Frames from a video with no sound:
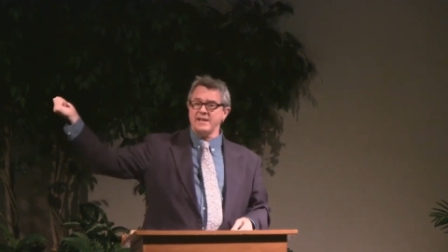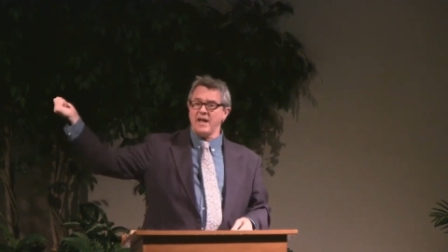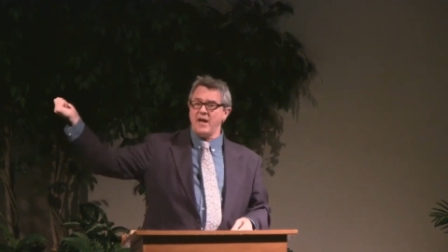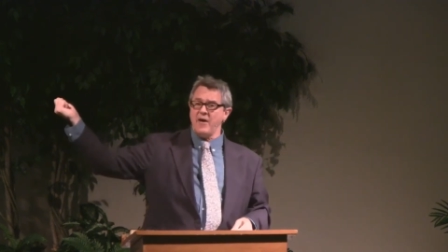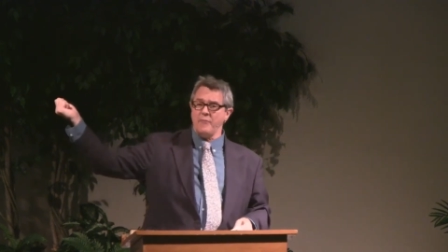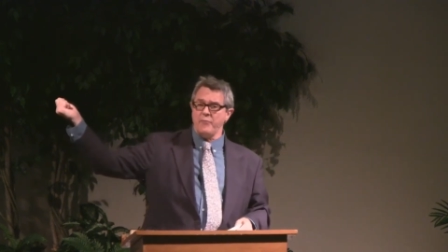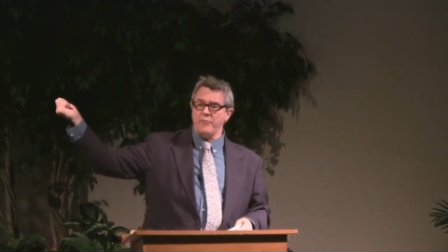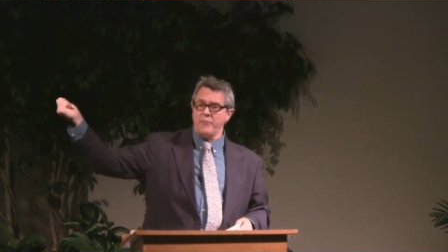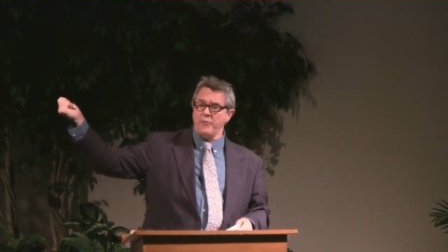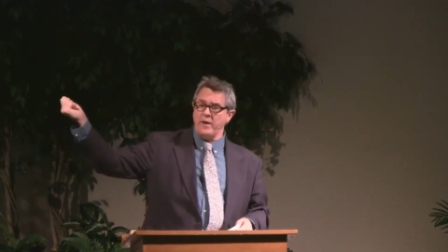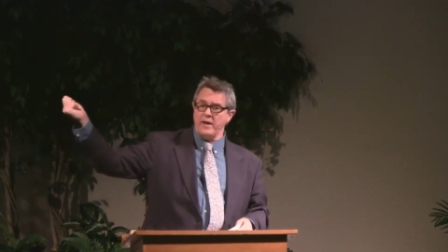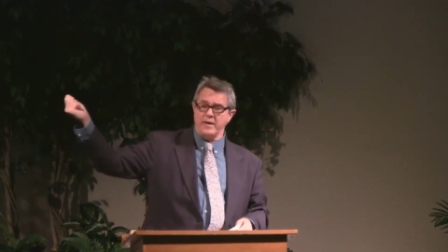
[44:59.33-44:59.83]

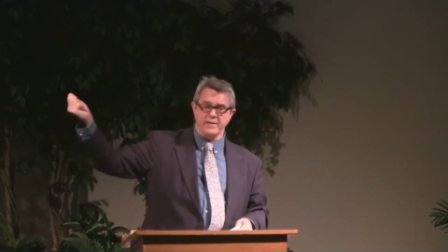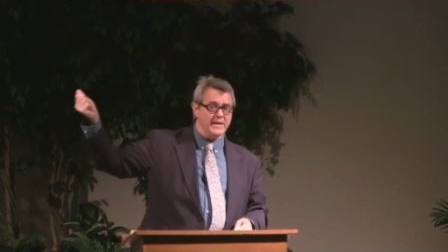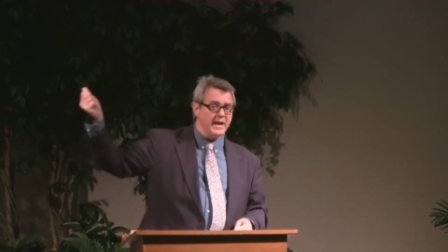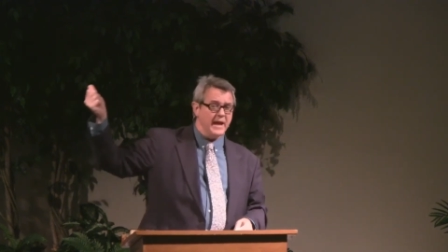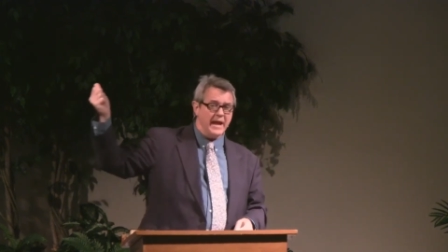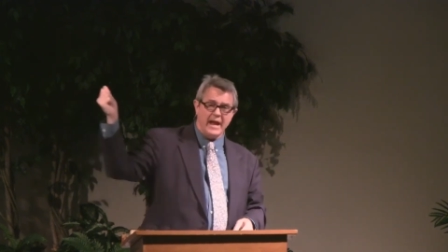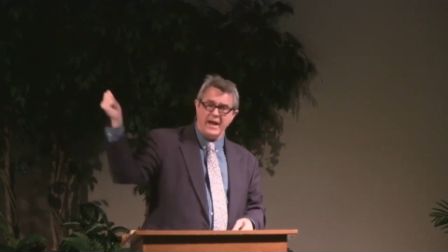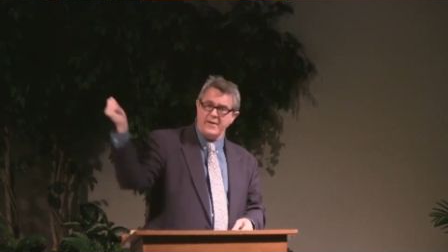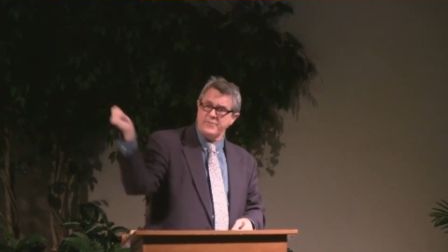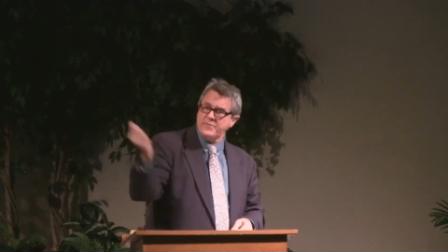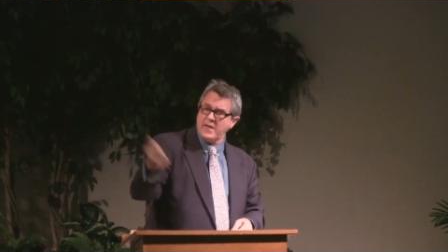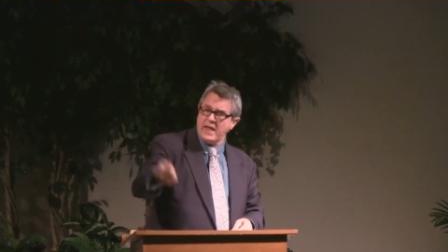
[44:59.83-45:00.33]
off with
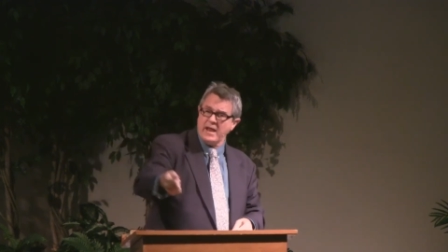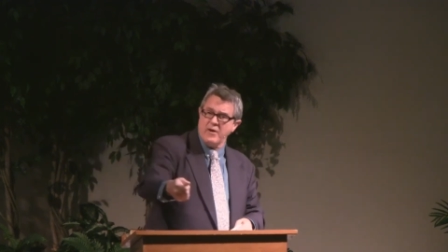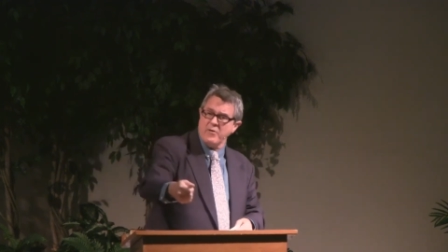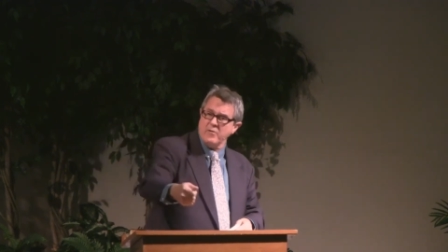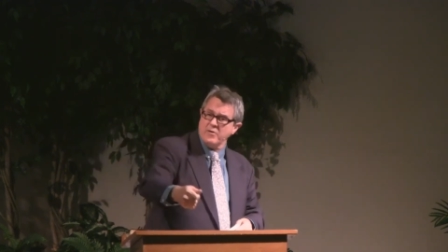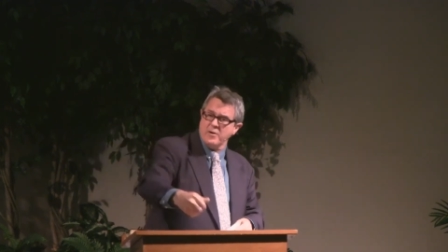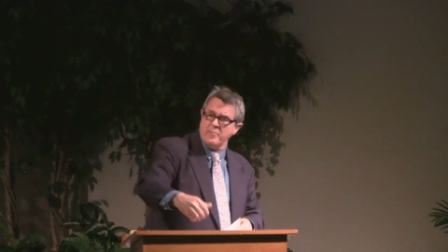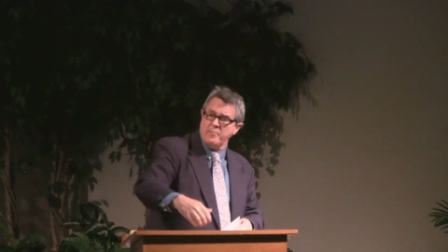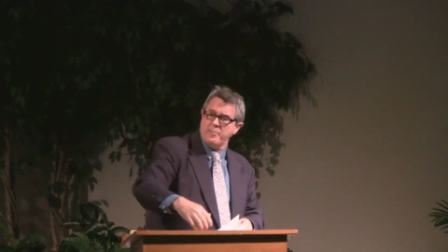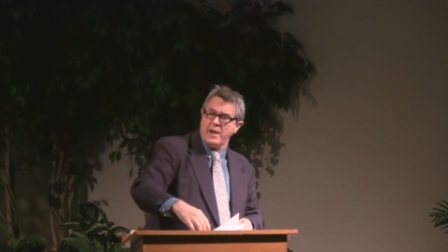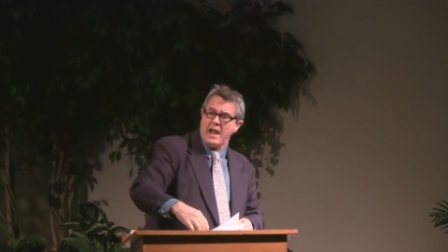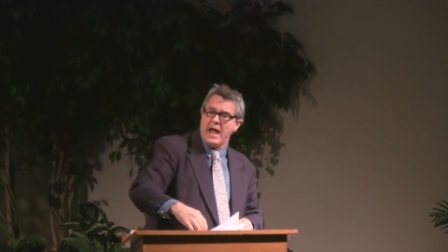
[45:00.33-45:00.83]
if they don't
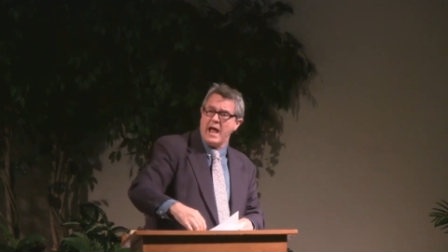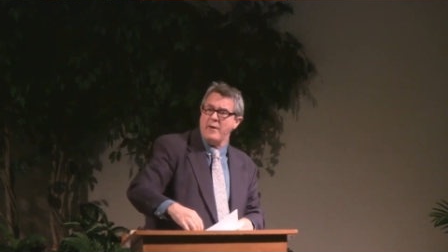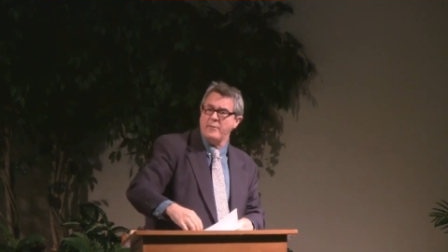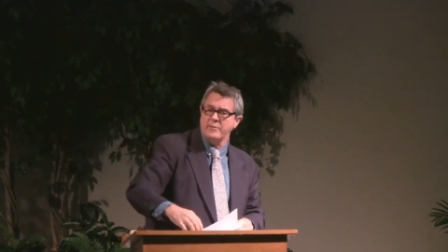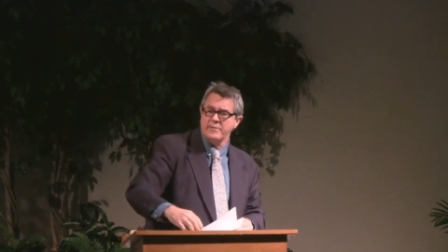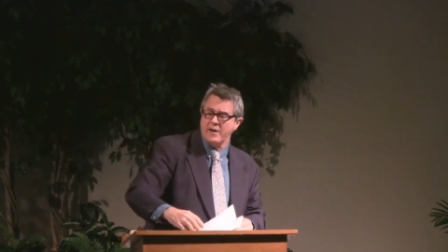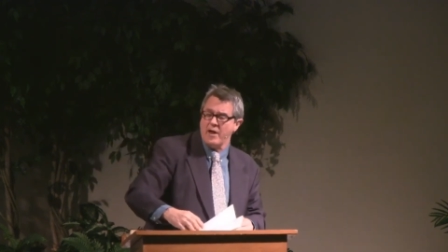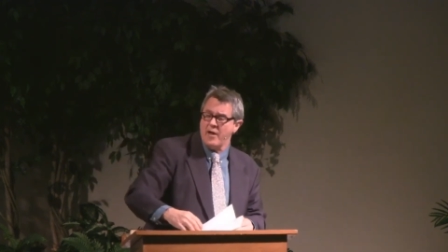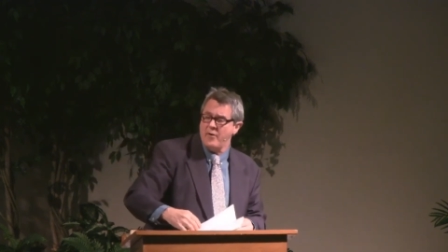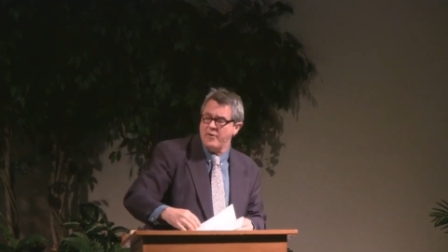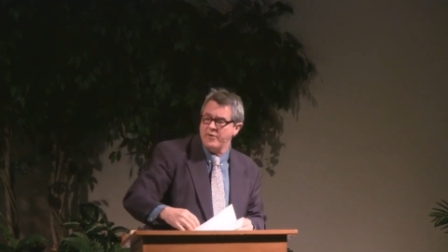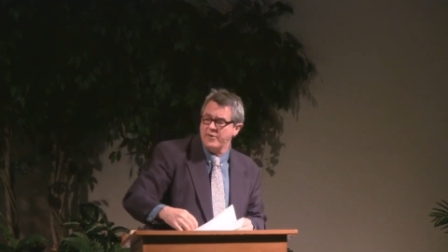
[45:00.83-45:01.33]
comply with
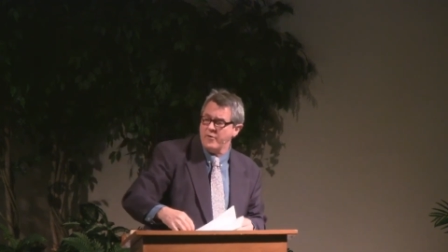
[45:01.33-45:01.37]
law